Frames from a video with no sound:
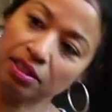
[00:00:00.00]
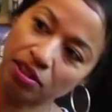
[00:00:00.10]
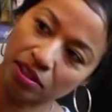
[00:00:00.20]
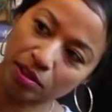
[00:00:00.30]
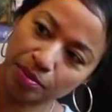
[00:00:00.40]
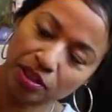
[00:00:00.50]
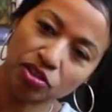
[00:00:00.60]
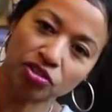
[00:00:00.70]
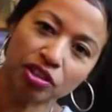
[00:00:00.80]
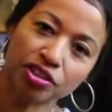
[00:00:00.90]
is it's a bit
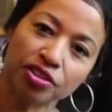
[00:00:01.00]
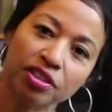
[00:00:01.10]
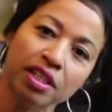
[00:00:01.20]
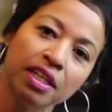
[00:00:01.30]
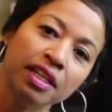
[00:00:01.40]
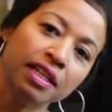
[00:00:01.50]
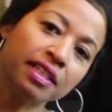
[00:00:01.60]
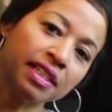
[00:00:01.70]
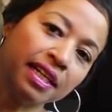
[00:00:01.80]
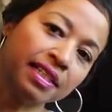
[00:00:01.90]
structured
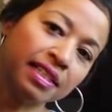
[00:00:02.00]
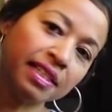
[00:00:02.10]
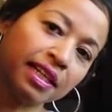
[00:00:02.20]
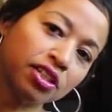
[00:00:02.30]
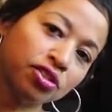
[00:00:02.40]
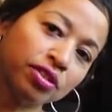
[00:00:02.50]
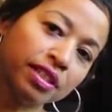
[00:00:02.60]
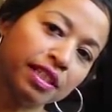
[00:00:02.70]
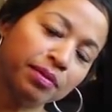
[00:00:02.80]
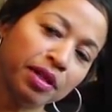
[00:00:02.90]
because it has this extra
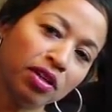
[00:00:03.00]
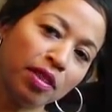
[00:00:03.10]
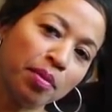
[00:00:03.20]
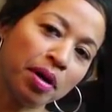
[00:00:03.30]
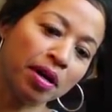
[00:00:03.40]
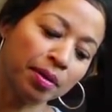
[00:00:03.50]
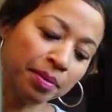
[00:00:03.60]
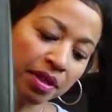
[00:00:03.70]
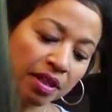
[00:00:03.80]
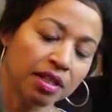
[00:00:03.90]
seaming on the
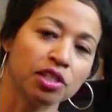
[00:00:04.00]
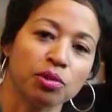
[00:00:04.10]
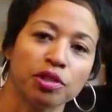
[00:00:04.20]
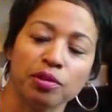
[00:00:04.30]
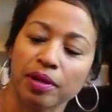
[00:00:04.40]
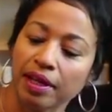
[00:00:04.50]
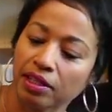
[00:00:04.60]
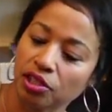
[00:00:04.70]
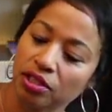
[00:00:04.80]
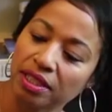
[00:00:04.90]
bottom. So when you
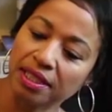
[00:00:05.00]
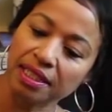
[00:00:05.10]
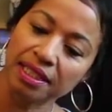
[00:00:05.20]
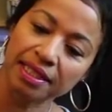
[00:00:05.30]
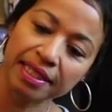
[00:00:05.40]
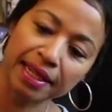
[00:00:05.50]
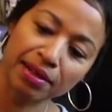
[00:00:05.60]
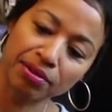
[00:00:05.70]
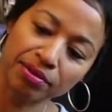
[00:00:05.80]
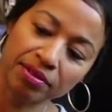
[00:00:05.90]
actually sit it
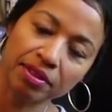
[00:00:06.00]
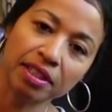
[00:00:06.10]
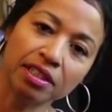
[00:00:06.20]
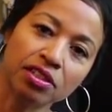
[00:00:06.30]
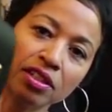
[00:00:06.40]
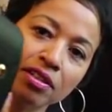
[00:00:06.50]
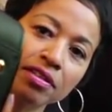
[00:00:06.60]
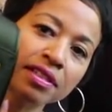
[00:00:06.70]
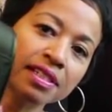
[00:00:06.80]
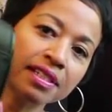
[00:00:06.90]
down, it's going
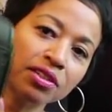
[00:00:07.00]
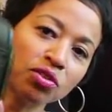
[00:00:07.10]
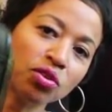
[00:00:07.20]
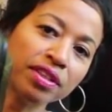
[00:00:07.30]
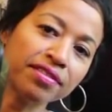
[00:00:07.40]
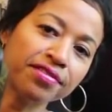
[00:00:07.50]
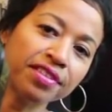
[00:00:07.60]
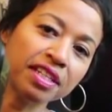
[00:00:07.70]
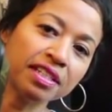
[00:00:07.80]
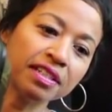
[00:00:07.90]
to sit on the
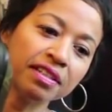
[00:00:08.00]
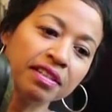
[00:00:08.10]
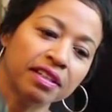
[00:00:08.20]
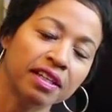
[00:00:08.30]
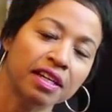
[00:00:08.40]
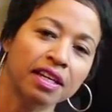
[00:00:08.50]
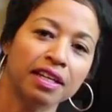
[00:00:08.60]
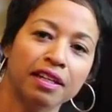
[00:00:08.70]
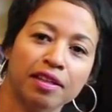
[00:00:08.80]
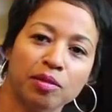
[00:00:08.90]
feet
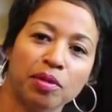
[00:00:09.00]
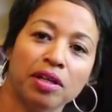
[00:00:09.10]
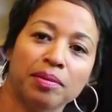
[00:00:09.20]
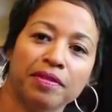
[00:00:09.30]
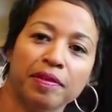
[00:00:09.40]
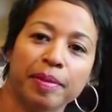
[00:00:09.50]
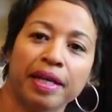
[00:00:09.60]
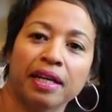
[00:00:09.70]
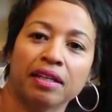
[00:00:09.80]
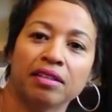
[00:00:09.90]
and not the bottom of the
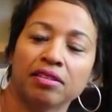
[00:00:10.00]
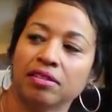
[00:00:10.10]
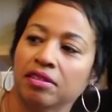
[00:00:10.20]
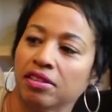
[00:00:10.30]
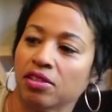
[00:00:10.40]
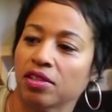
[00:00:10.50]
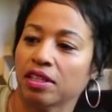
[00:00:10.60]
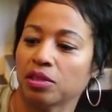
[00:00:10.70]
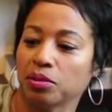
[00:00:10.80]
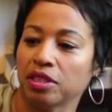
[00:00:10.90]
bag. So
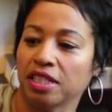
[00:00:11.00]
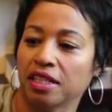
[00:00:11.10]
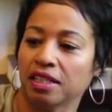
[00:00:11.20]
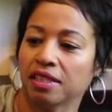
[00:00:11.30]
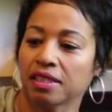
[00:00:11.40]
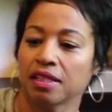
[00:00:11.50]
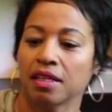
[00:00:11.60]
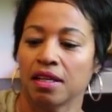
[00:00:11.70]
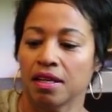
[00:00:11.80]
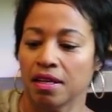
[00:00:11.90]
that's really nice.
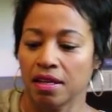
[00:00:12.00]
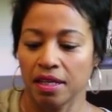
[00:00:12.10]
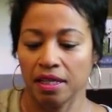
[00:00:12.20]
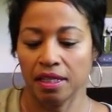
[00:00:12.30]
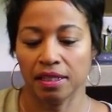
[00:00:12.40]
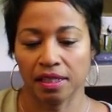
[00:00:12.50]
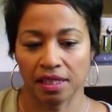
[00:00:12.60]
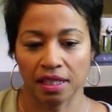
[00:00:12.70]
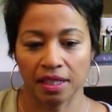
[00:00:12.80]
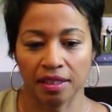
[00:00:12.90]

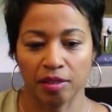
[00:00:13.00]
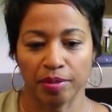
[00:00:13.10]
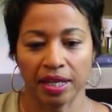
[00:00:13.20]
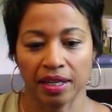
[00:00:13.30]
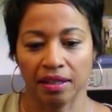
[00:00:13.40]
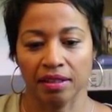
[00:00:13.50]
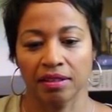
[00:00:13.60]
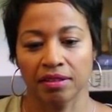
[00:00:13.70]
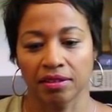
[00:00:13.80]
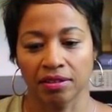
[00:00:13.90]
Inside the bag,
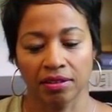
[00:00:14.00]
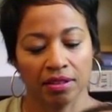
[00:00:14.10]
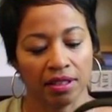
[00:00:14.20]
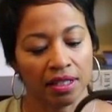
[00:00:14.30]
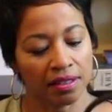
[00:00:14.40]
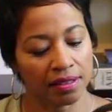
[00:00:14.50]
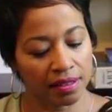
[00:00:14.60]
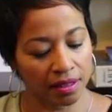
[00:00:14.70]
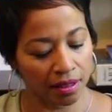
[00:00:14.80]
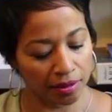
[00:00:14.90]

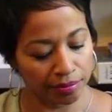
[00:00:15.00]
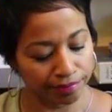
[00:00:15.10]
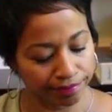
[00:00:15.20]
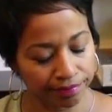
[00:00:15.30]
is um,